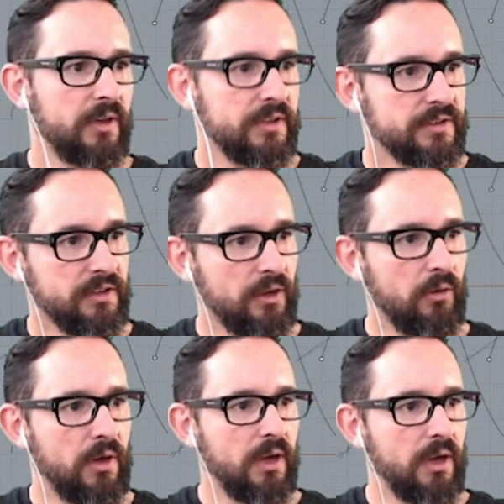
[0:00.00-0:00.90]
So
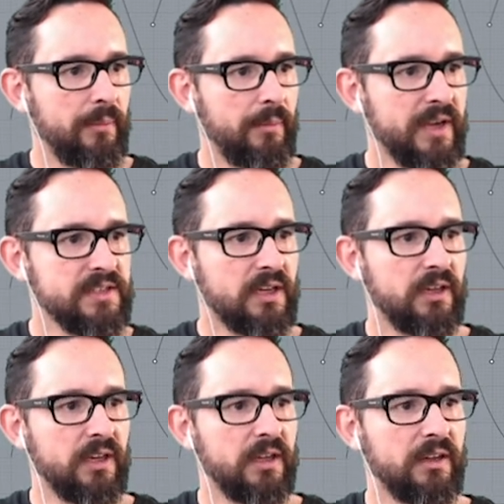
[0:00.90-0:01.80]

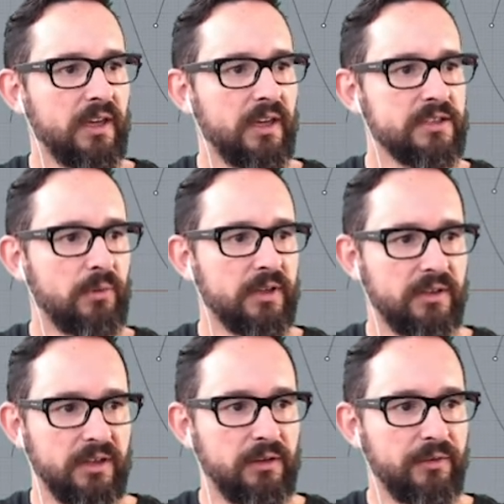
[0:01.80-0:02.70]
basically, that's what the
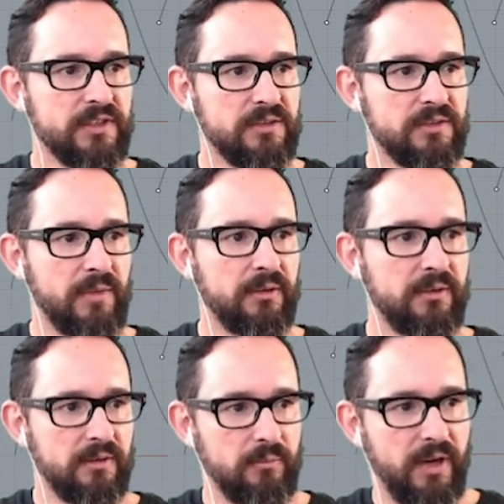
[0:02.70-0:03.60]
difference might
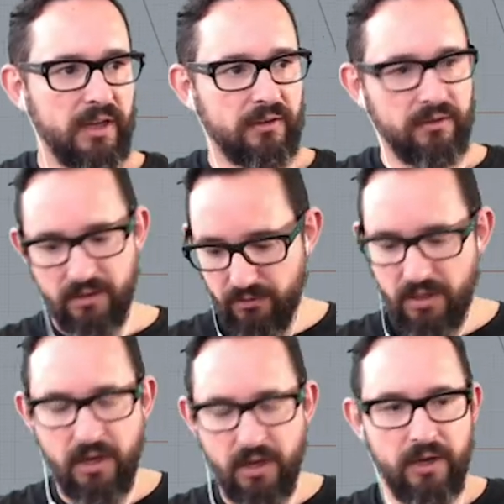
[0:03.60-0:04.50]

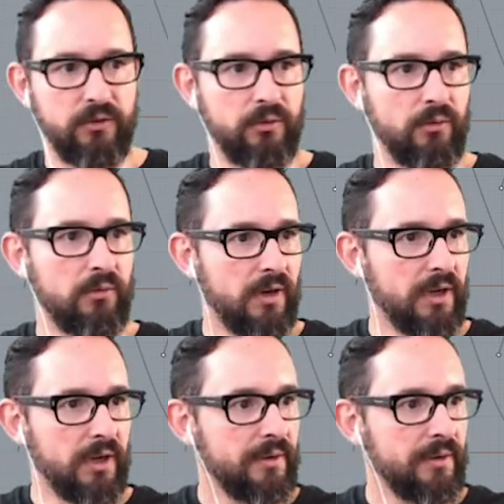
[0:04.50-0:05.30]
recur to, right?